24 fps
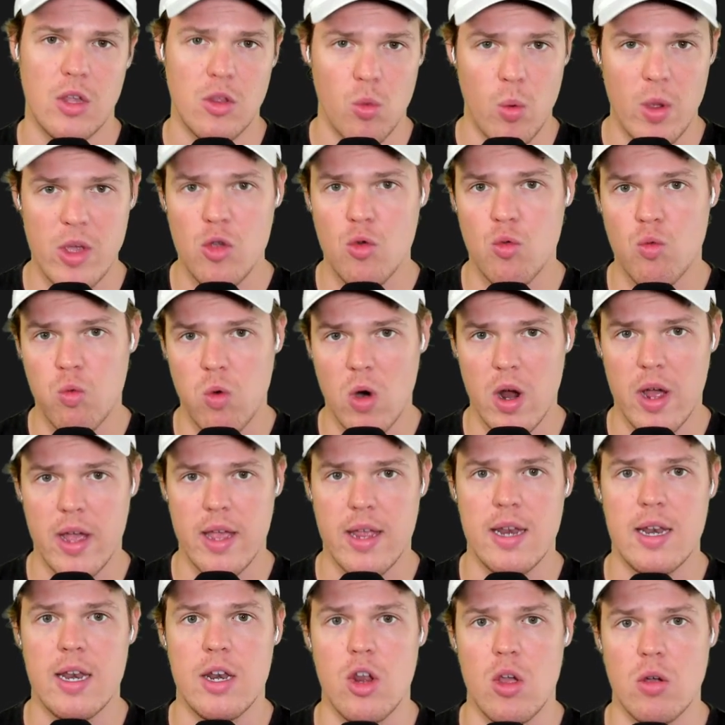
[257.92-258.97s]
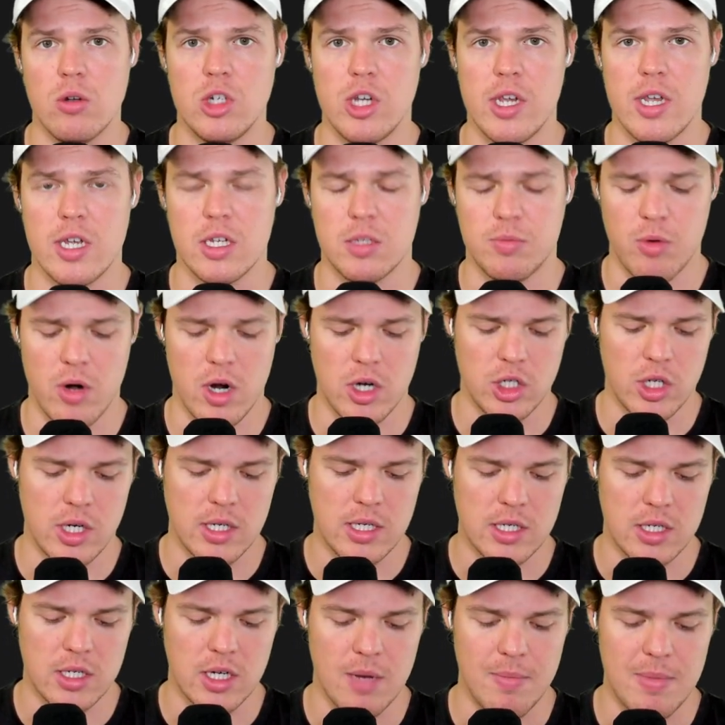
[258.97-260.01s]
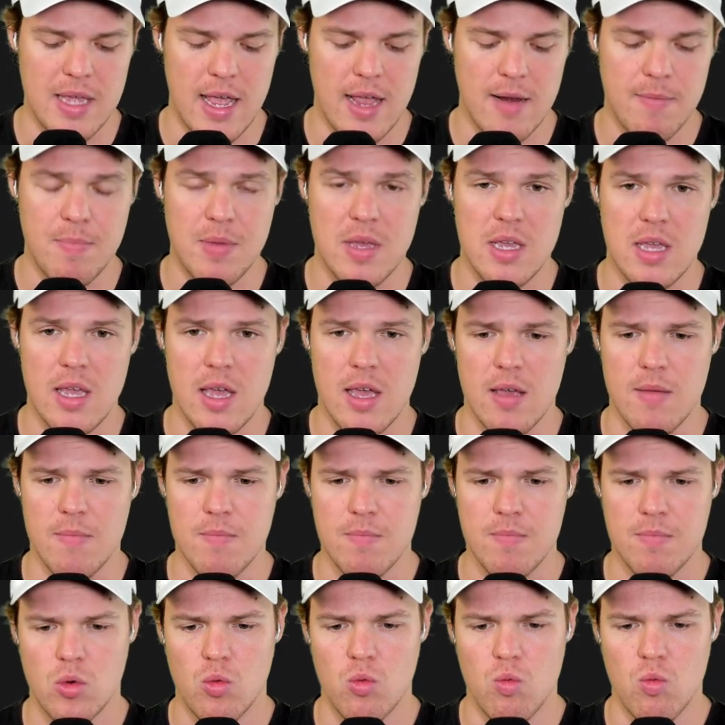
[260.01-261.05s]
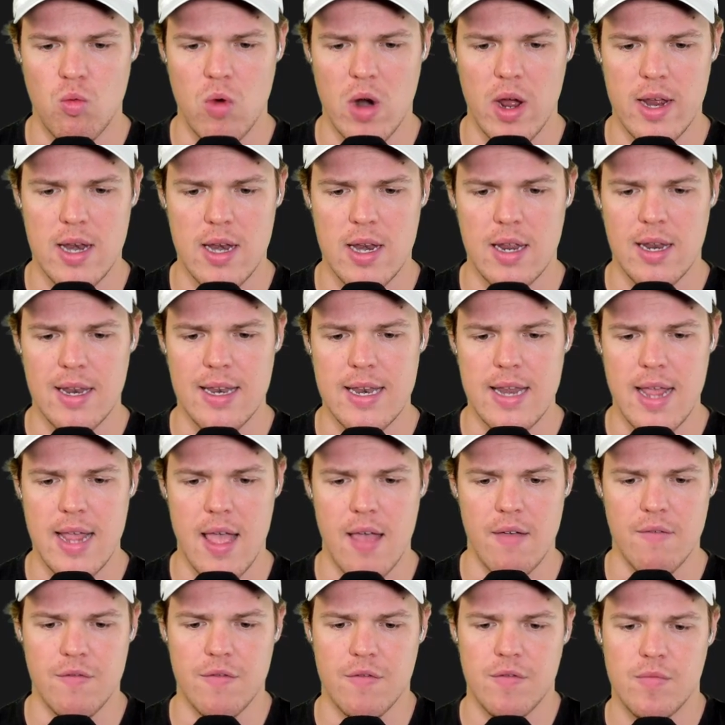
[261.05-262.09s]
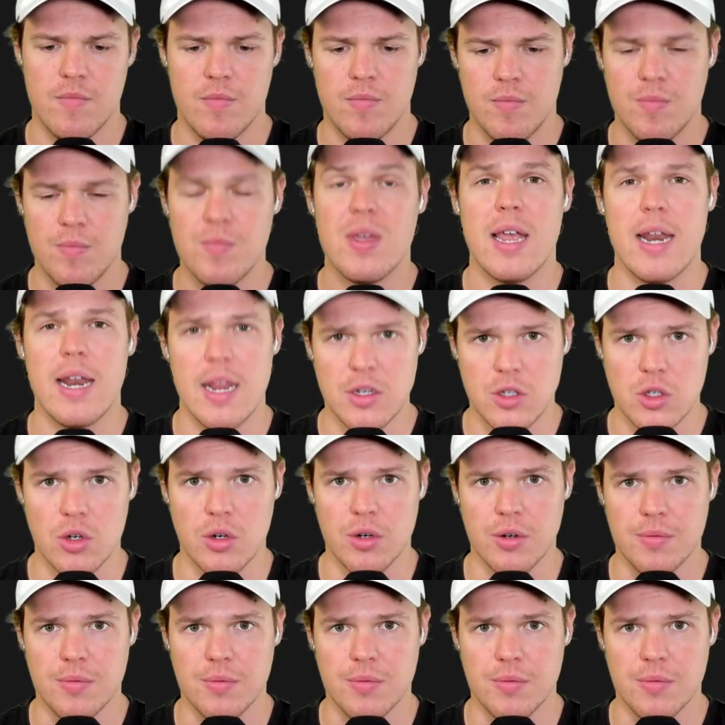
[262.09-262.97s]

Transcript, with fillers: way you run Node.js projects is going to be npm run dev. Hit enter.